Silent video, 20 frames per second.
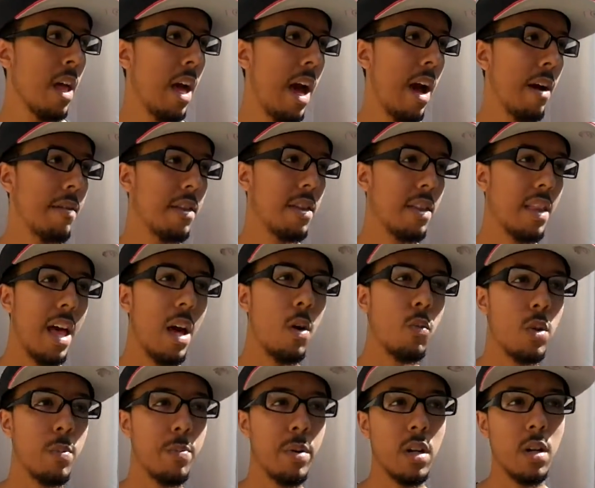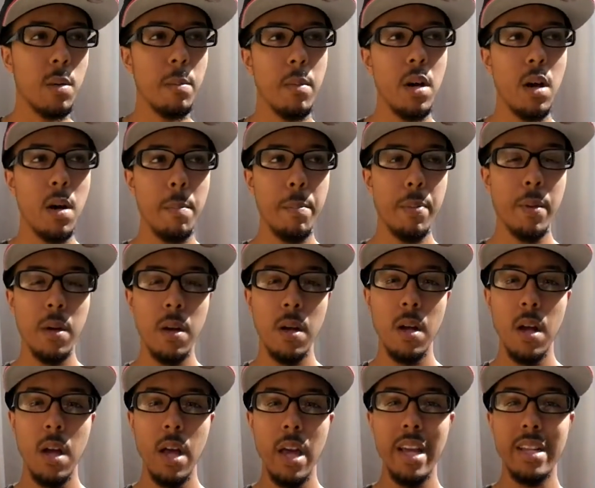After that, we put them up
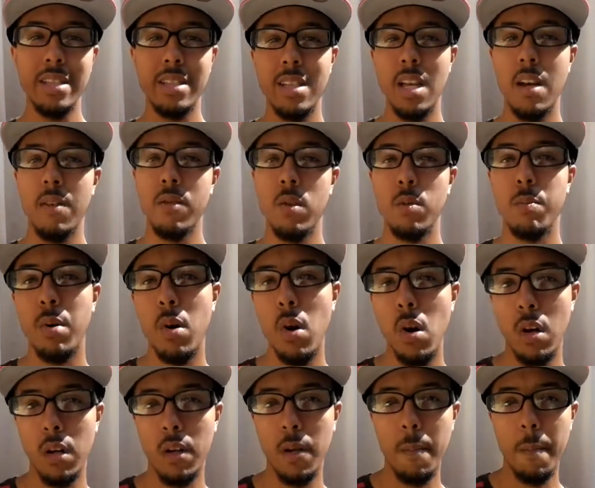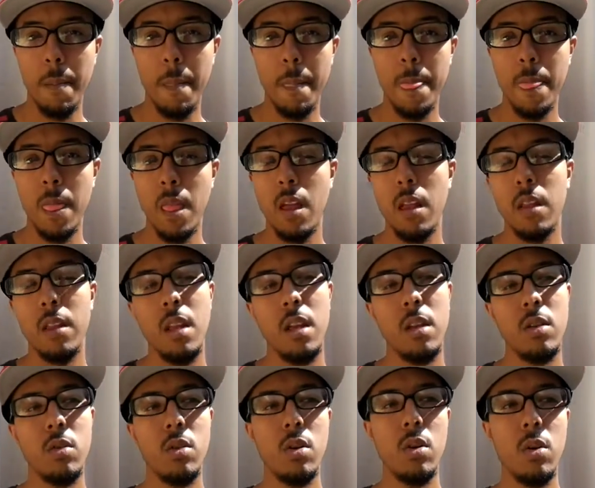in Soundview Park. And then,
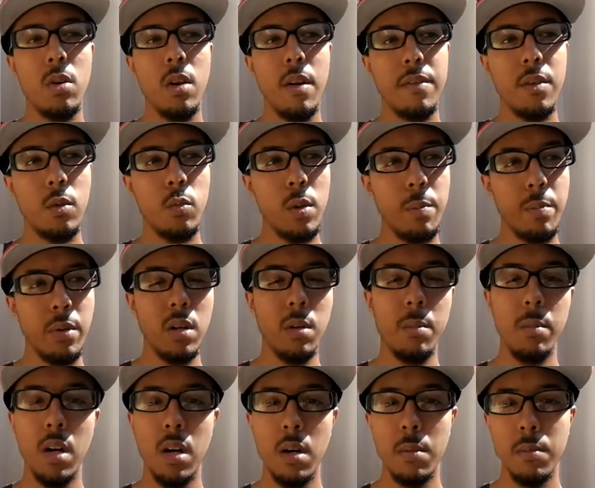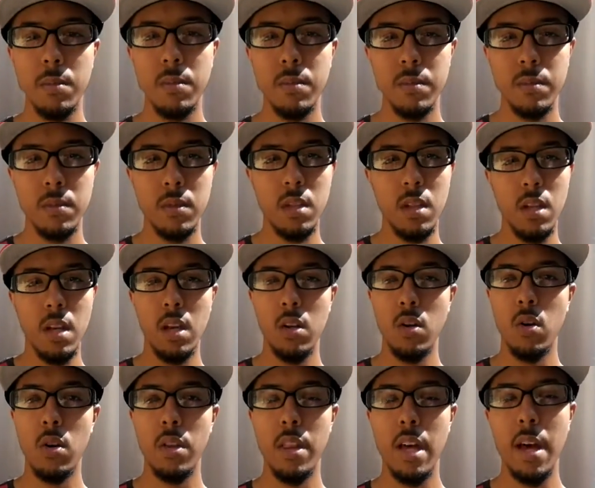you know, after we put them up and
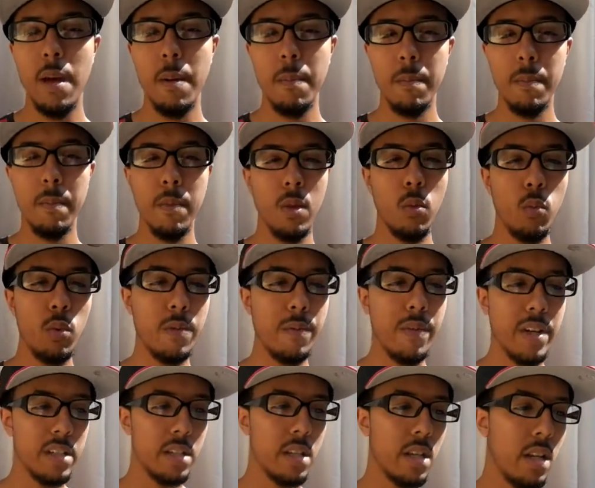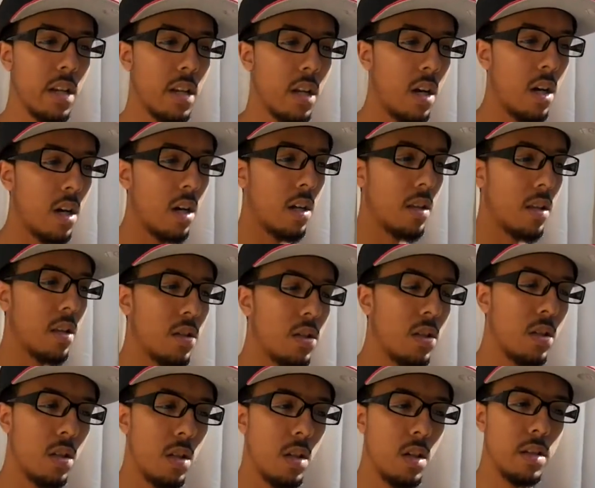all that, we visited uh, the,
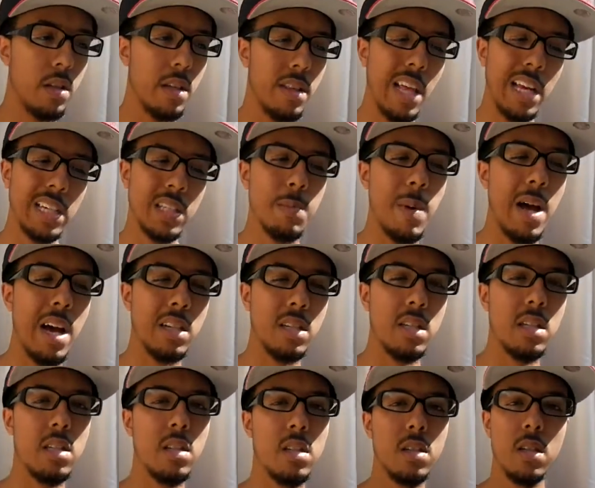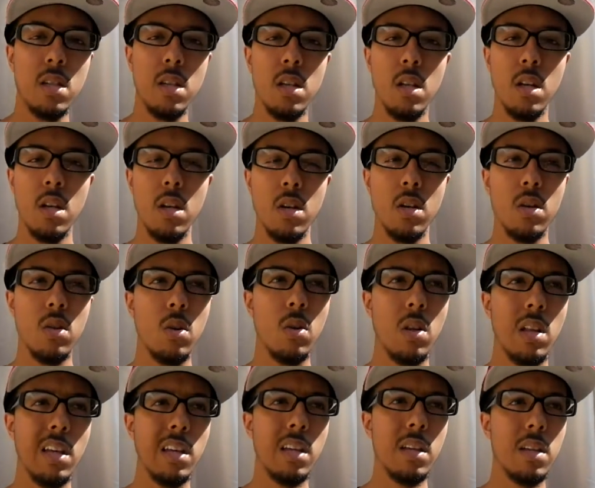the, the nest boxes, you know,
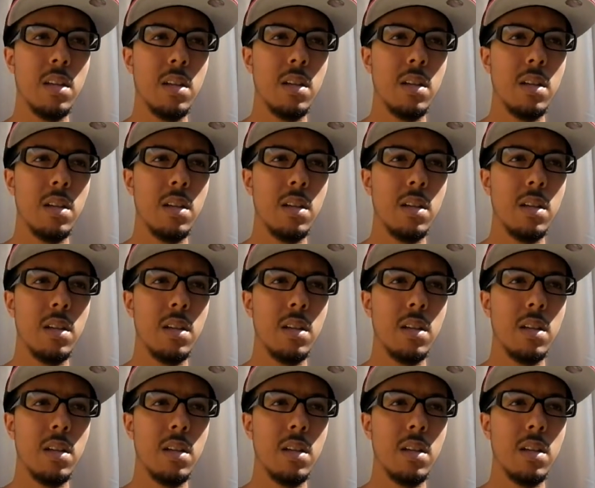like